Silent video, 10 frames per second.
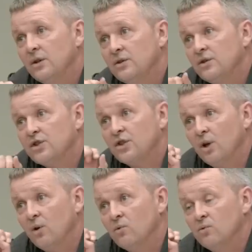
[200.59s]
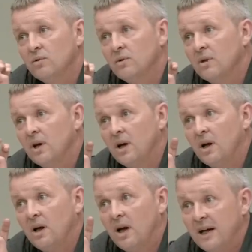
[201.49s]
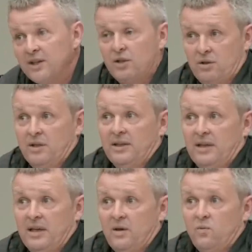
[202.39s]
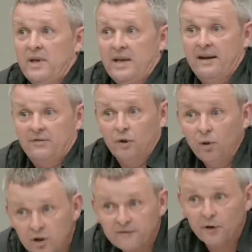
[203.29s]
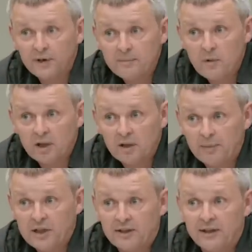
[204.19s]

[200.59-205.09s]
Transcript: so I certainly think we have to look at the funding model because I